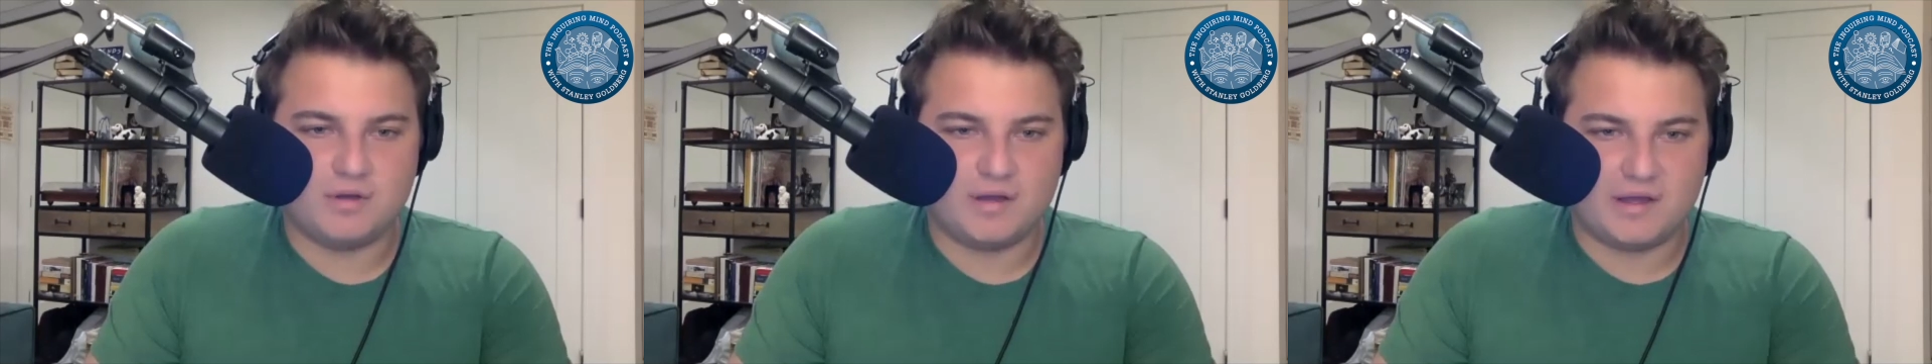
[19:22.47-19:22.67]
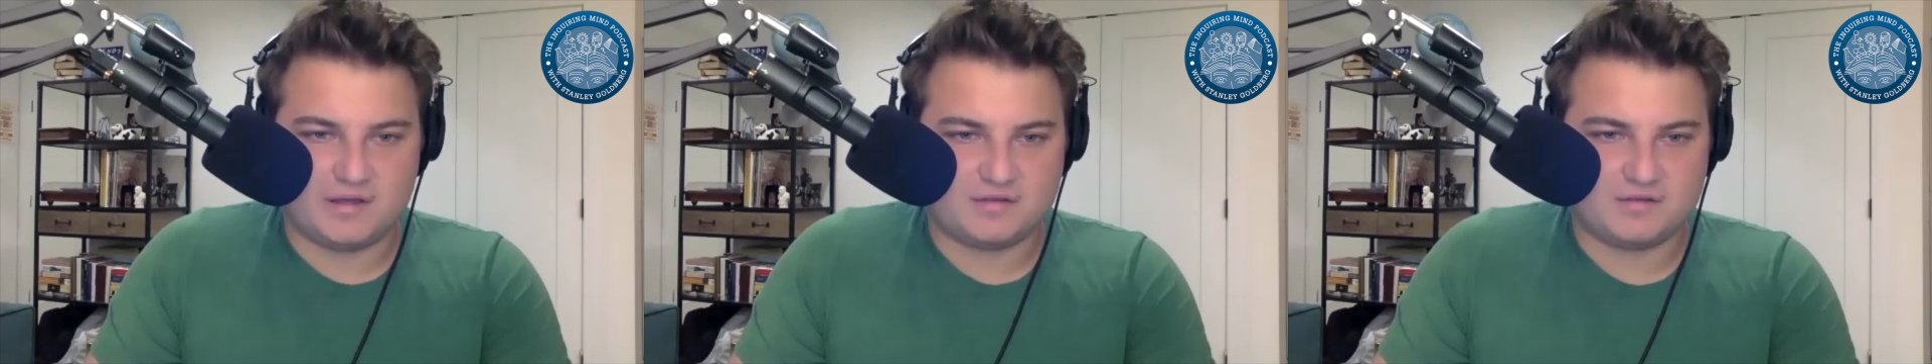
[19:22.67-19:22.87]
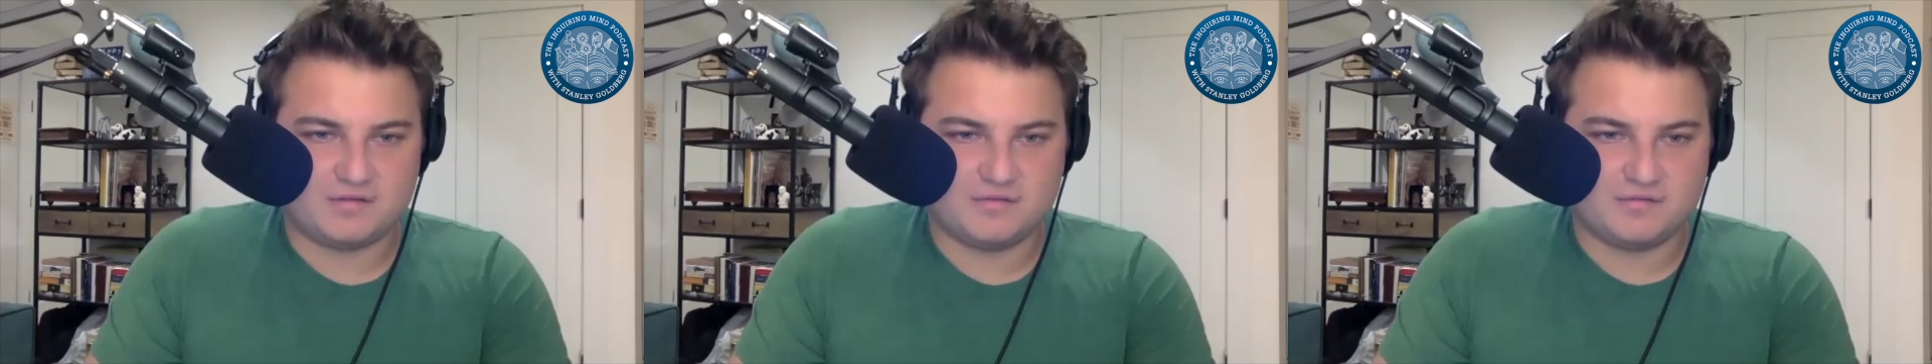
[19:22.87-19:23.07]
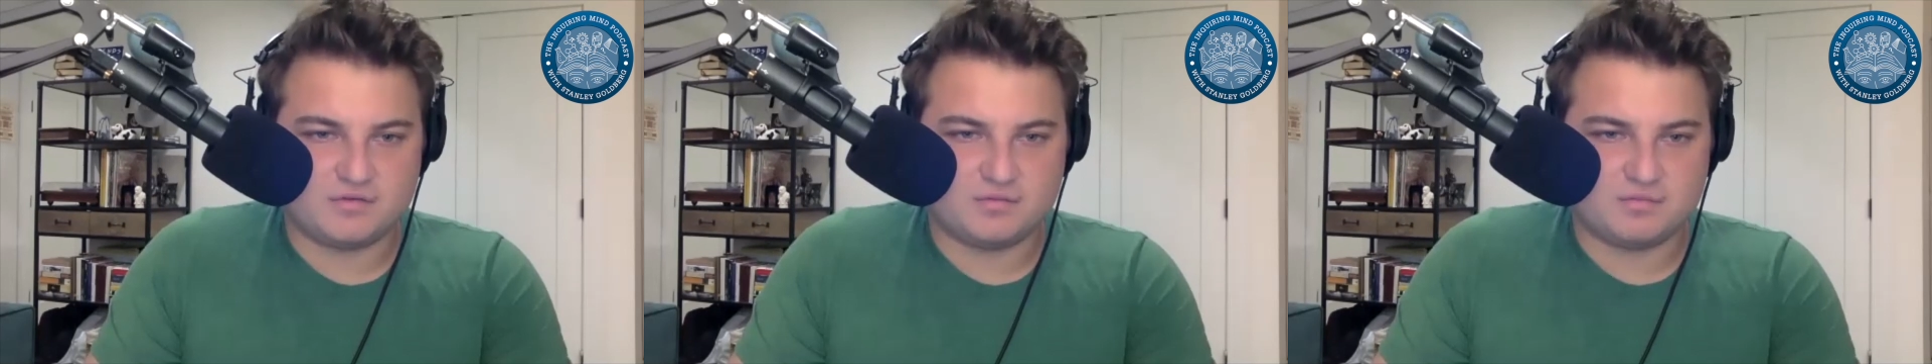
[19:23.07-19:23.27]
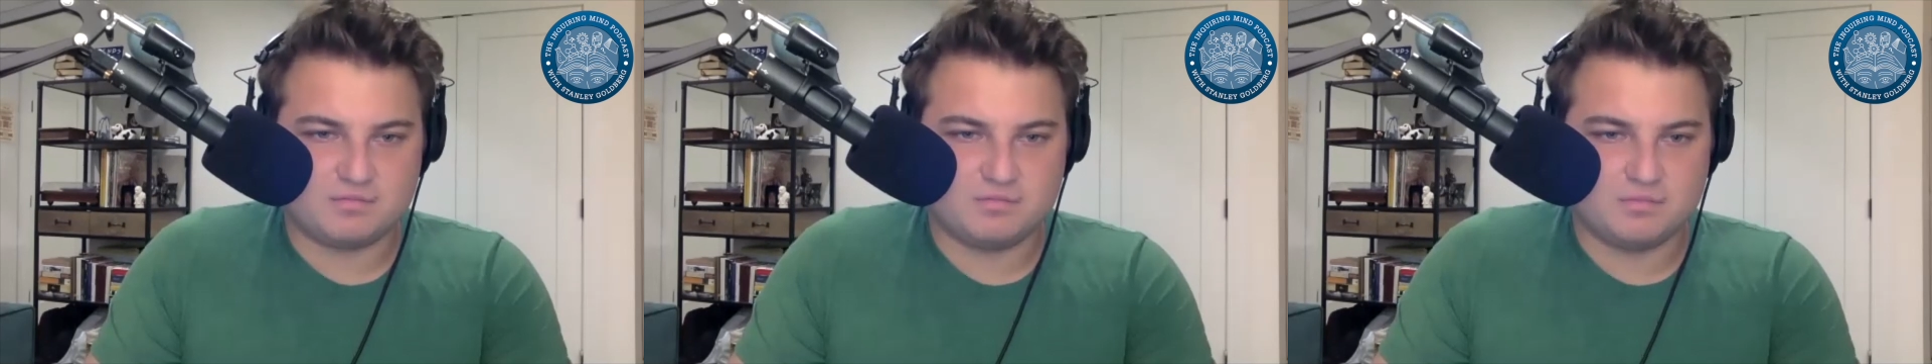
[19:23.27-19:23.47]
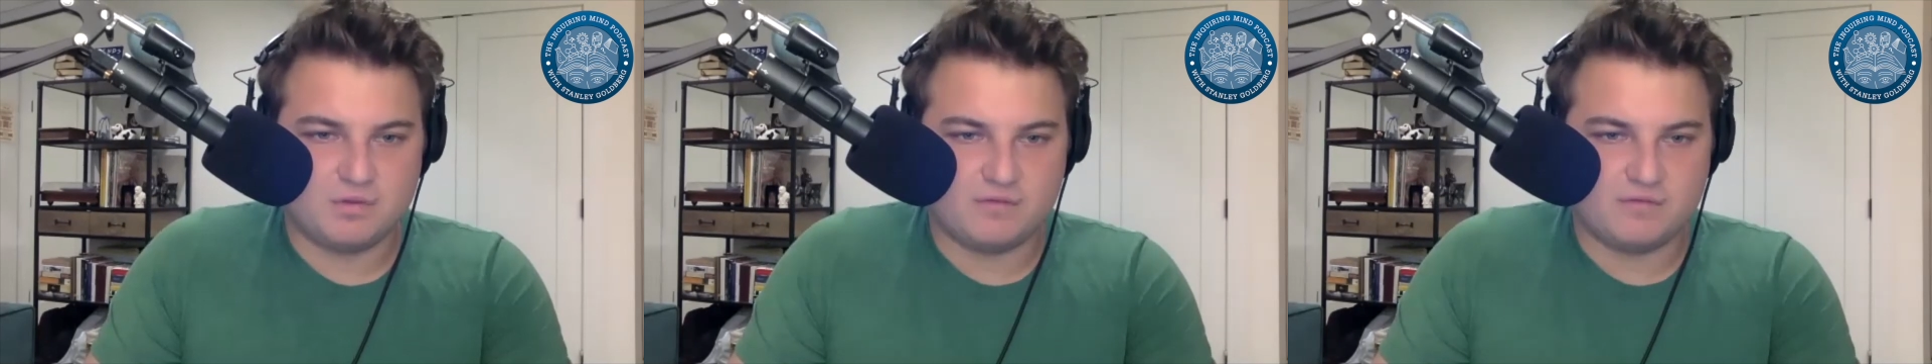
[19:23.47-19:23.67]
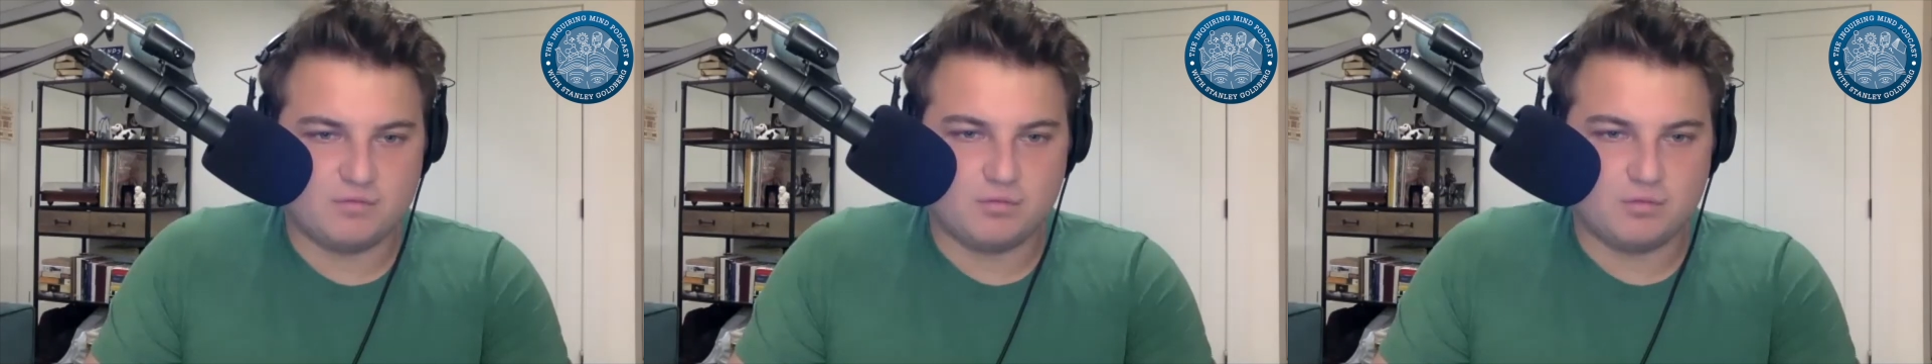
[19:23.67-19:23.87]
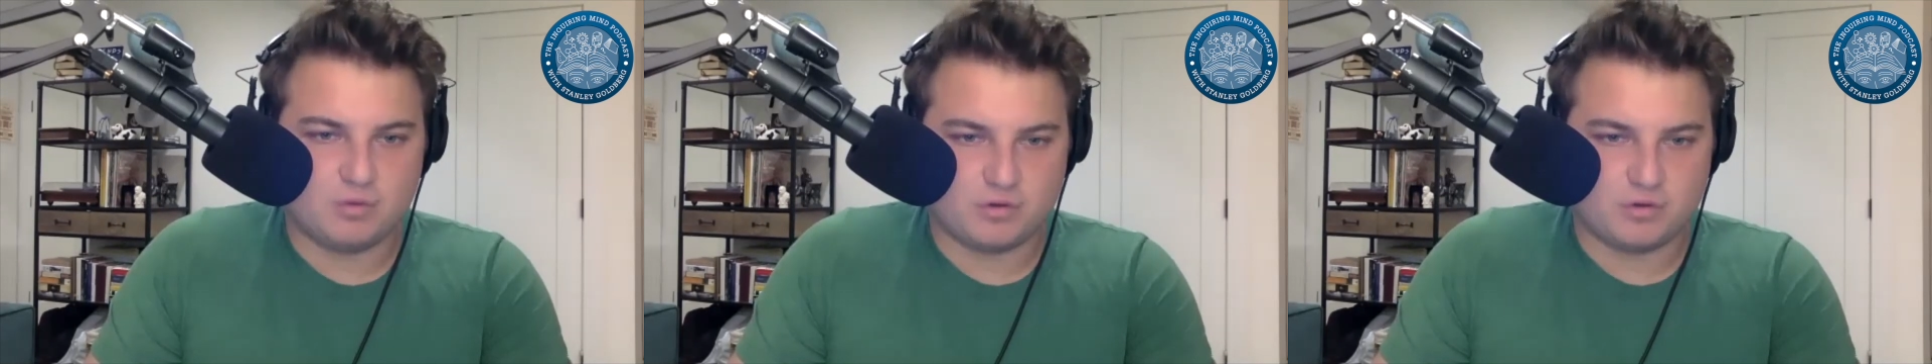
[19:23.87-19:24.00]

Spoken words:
acts of war